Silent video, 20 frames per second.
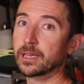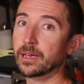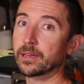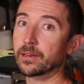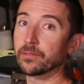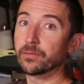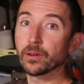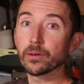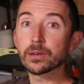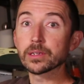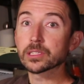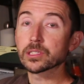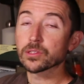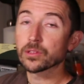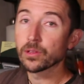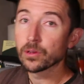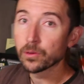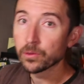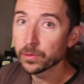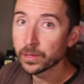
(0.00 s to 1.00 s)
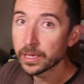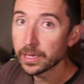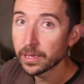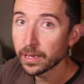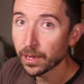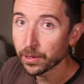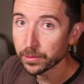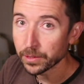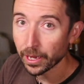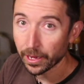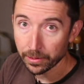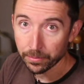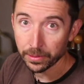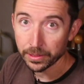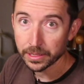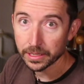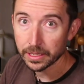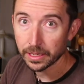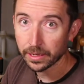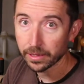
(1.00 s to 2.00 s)
kind of very slowly, I'd
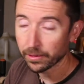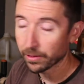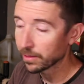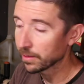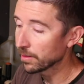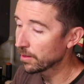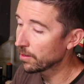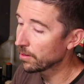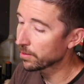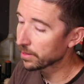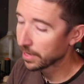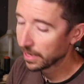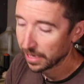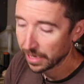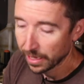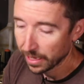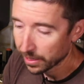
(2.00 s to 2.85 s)
been sitting on a log,